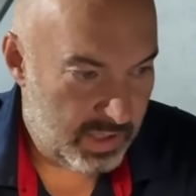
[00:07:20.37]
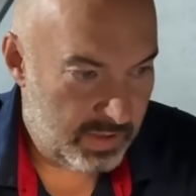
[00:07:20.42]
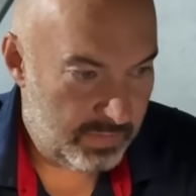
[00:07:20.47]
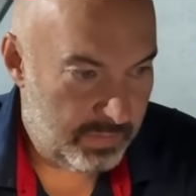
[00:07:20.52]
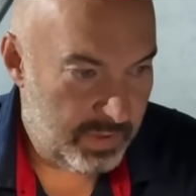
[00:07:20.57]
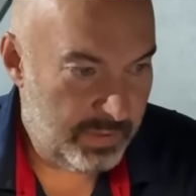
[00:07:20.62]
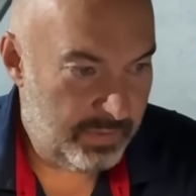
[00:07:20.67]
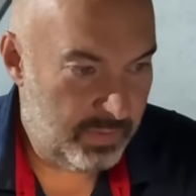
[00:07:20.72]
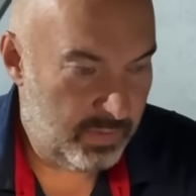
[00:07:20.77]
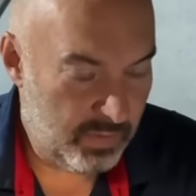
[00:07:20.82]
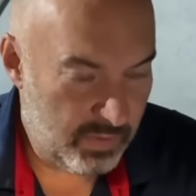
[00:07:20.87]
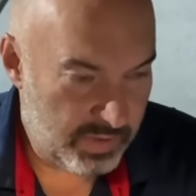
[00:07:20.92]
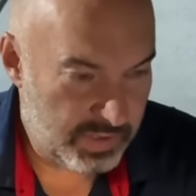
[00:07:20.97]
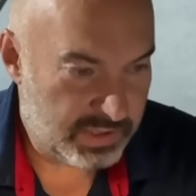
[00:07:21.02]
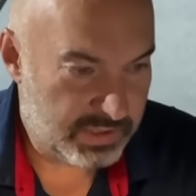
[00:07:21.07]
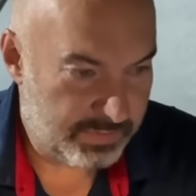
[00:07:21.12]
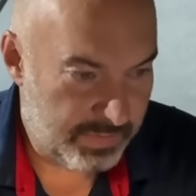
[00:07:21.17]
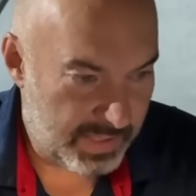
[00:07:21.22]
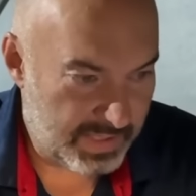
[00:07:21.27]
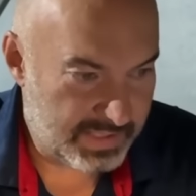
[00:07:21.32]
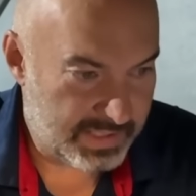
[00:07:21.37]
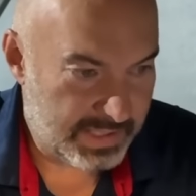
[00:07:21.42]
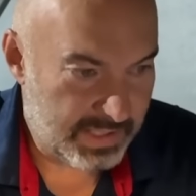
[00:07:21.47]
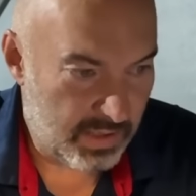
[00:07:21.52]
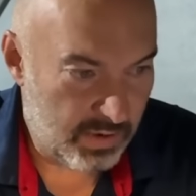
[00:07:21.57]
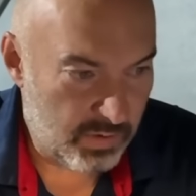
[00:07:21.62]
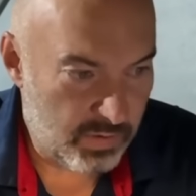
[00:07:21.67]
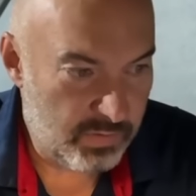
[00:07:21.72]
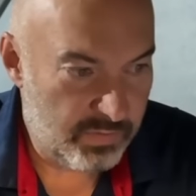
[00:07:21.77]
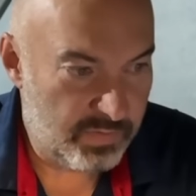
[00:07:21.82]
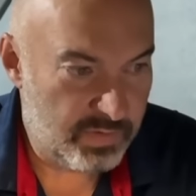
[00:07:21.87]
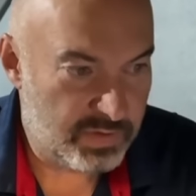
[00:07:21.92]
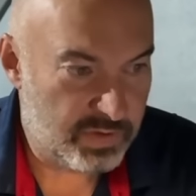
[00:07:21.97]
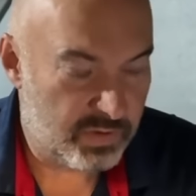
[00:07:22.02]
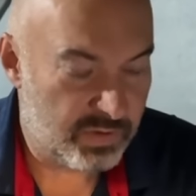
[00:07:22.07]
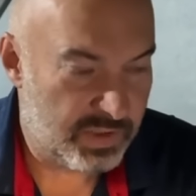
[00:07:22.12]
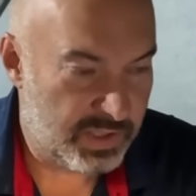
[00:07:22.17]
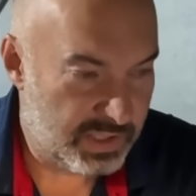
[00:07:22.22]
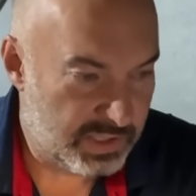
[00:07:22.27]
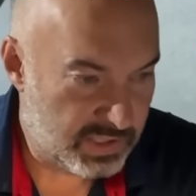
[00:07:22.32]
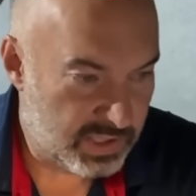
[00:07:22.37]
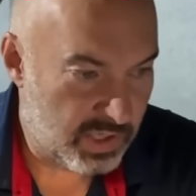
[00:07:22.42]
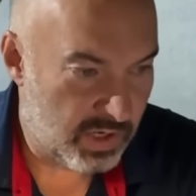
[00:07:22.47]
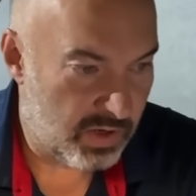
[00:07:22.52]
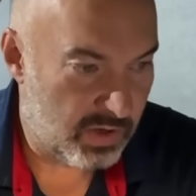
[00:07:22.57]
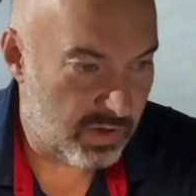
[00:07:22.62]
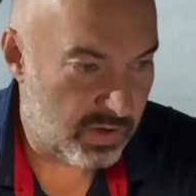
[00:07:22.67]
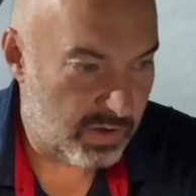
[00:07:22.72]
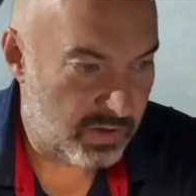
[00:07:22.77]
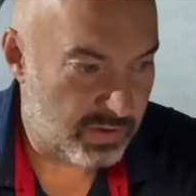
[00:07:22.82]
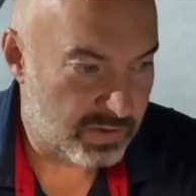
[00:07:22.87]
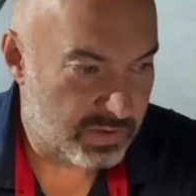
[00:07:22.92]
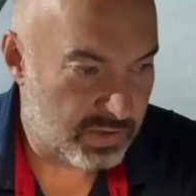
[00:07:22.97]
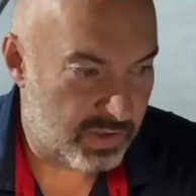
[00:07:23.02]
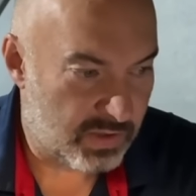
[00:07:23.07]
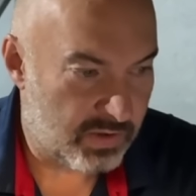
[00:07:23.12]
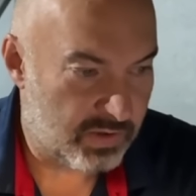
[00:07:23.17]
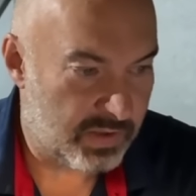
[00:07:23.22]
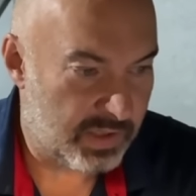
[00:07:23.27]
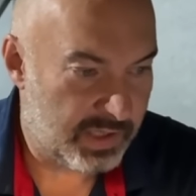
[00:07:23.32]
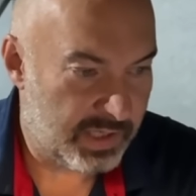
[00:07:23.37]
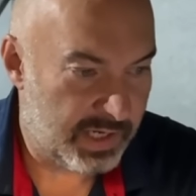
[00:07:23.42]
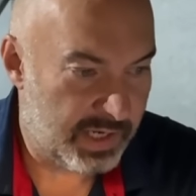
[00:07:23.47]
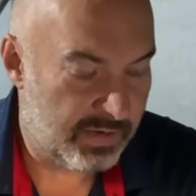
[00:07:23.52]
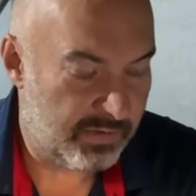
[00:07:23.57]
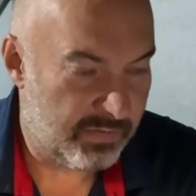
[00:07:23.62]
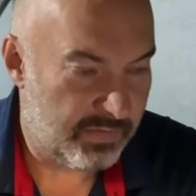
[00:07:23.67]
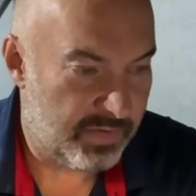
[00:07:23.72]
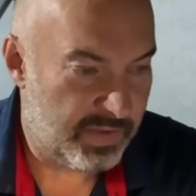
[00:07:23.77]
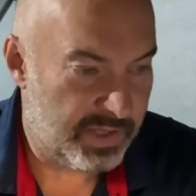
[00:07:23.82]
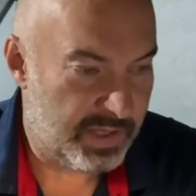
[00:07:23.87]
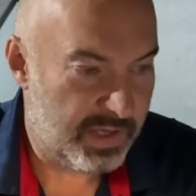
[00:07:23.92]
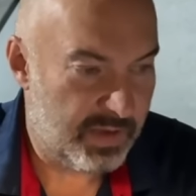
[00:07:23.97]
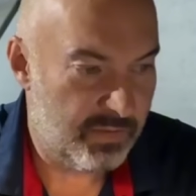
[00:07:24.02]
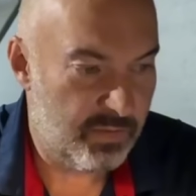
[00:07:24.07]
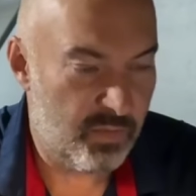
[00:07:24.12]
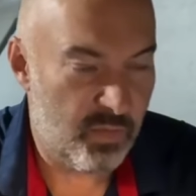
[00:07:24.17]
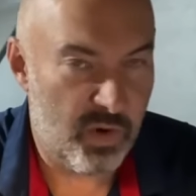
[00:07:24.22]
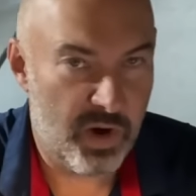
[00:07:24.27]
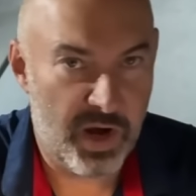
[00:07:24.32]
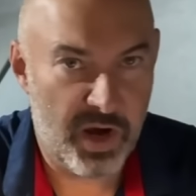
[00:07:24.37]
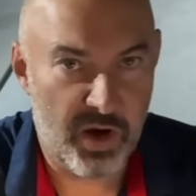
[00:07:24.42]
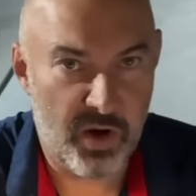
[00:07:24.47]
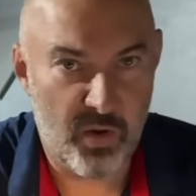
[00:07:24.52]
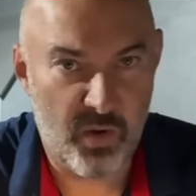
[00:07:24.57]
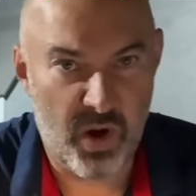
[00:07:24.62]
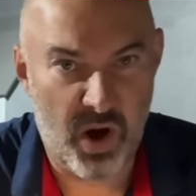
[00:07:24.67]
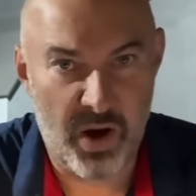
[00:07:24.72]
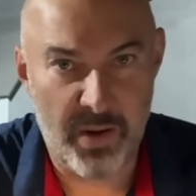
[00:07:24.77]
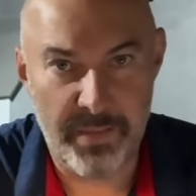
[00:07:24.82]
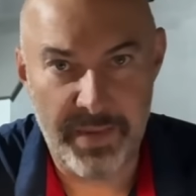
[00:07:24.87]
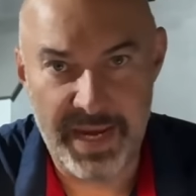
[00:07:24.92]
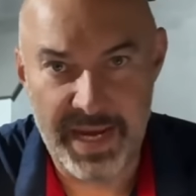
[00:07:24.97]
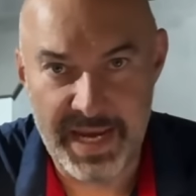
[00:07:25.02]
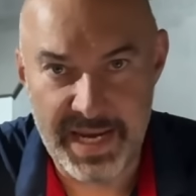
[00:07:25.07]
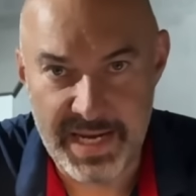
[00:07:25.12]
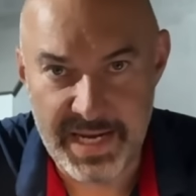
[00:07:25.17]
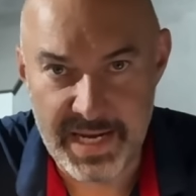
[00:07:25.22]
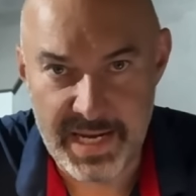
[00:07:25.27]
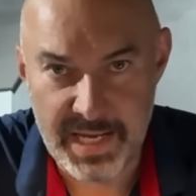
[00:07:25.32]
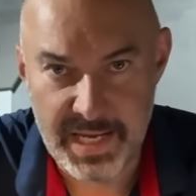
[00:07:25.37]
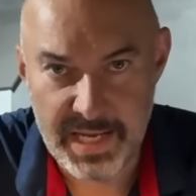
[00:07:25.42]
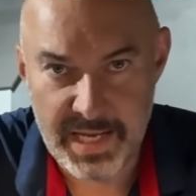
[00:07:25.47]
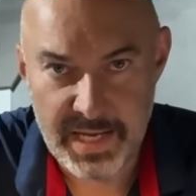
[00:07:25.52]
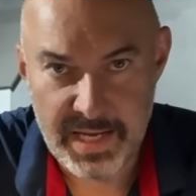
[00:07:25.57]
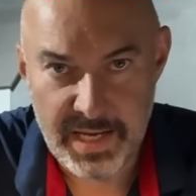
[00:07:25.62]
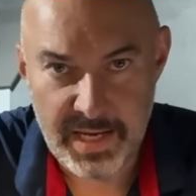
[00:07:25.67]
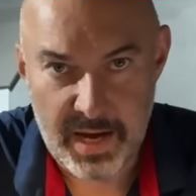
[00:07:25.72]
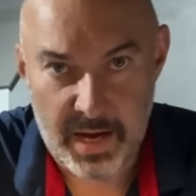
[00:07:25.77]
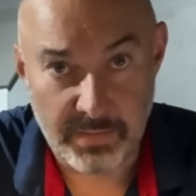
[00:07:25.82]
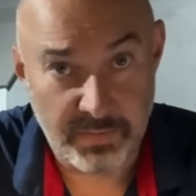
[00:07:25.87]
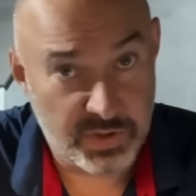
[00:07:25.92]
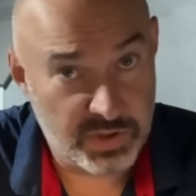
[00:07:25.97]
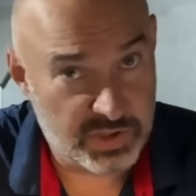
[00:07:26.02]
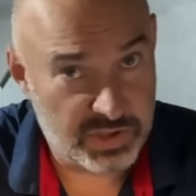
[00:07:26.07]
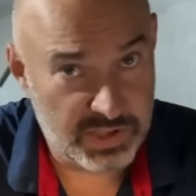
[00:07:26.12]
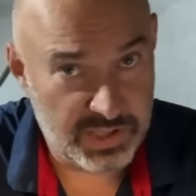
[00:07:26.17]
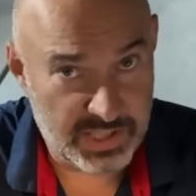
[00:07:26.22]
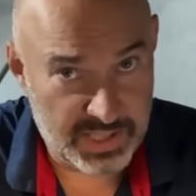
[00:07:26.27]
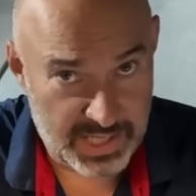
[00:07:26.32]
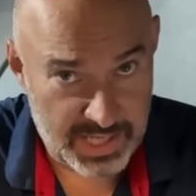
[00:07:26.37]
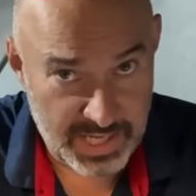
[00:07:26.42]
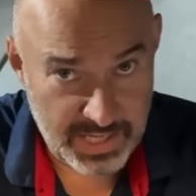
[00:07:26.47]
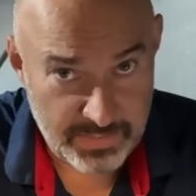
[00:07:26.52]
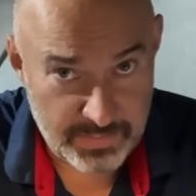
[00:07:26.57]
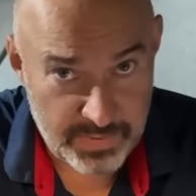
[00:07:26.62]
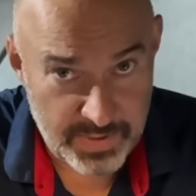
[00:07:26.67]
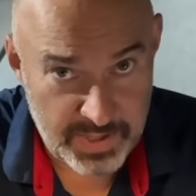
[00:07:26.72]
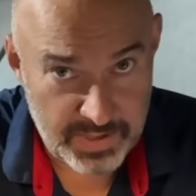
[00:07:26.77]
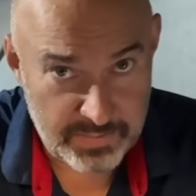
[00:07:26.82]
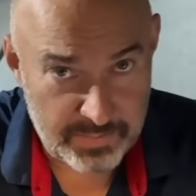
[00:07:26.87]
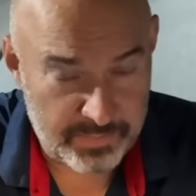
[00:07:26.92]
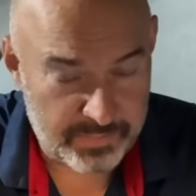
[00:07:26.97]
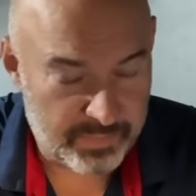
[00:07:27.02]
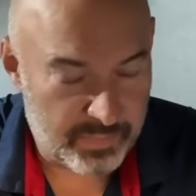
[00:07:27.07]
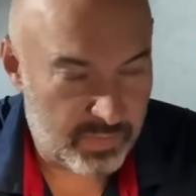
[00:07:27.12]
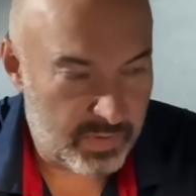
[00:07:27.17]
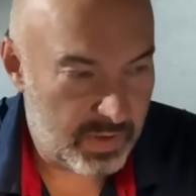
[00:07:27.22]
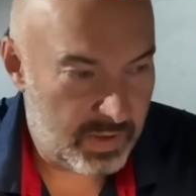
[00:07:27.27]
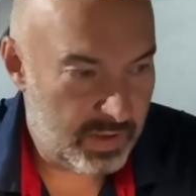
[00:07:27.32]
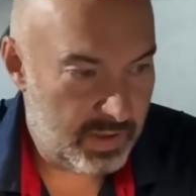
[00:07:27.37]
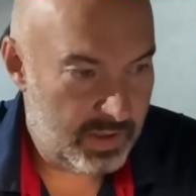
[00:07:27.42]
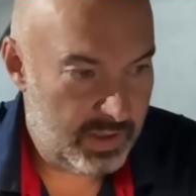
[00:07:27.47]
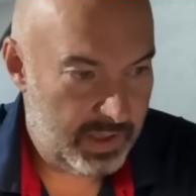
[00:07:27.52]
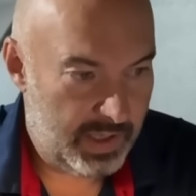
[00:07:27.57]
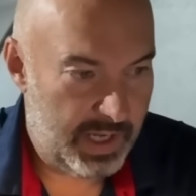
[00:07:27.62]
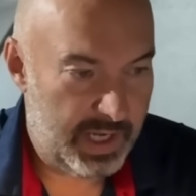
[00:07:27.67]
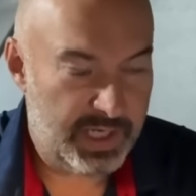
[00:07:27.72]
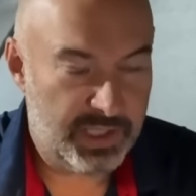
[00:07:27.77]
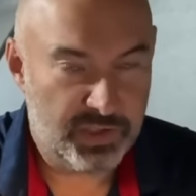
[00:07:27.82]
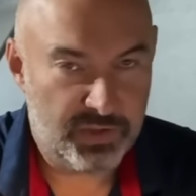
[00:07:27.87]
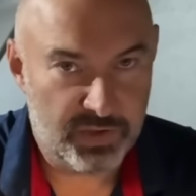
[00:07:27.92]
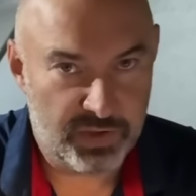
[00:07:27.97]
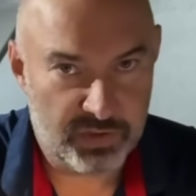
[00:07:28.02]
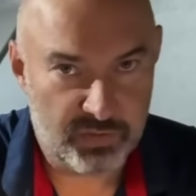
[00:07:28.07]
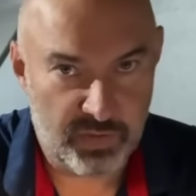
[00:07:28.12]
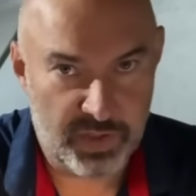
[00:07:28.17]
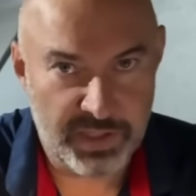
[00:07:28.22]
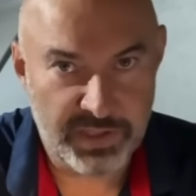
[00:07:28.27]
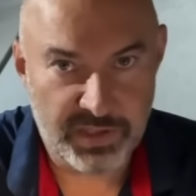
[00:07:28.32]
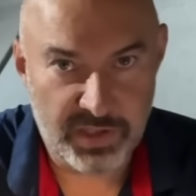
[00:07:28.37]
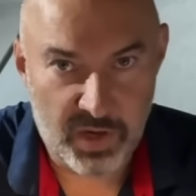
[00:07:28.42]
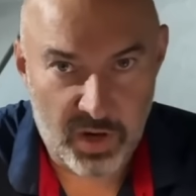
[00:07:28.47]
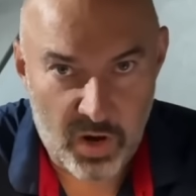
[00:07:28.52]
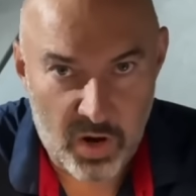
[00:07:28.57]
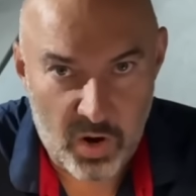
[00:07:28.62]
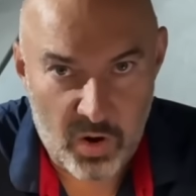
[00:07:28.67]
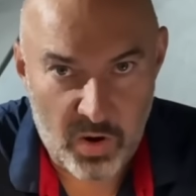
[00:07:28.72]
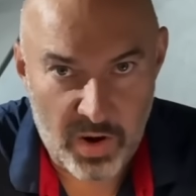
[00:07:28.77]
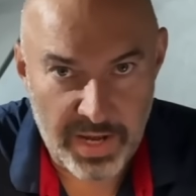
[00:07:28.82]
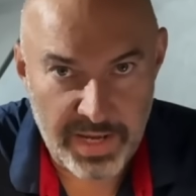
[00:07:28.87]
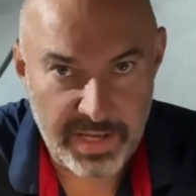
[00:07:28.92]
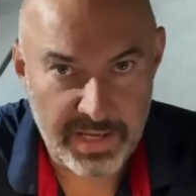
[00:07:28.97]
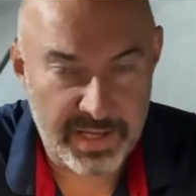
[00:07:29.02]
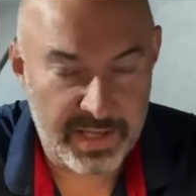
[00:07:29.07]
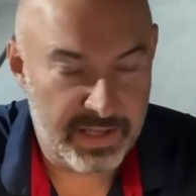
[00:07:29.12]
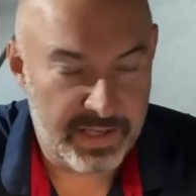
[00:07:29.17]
People were expecting overs on these cars. Are they now thinking, well, I'm just going to keep it? Interest rates are high.